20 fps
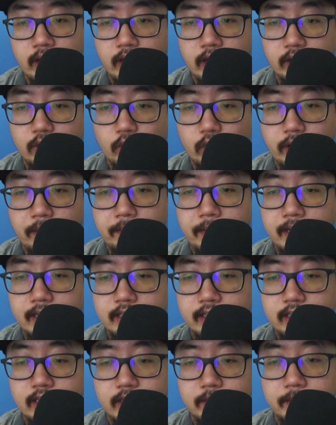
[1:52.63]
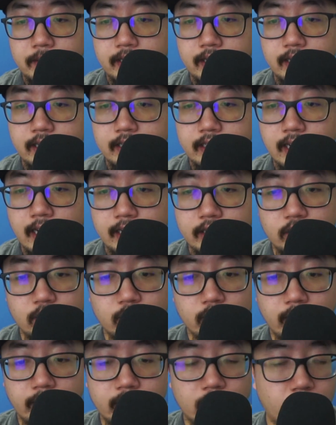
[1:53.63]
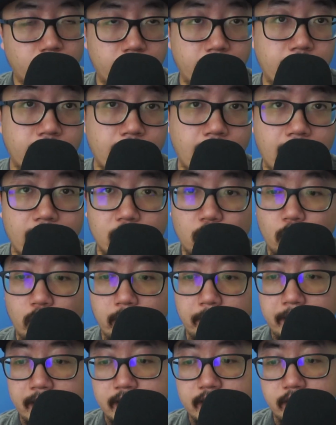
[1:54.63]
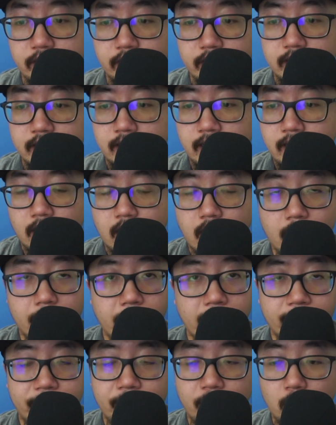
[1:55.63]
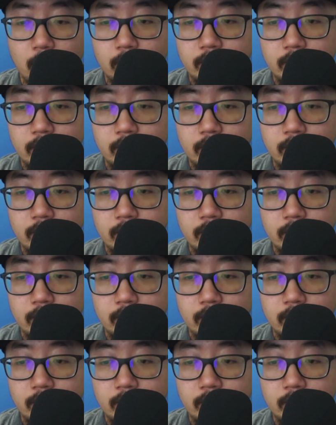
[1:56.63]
Coinbase just because I do like the way that Coinbase looks on my phone.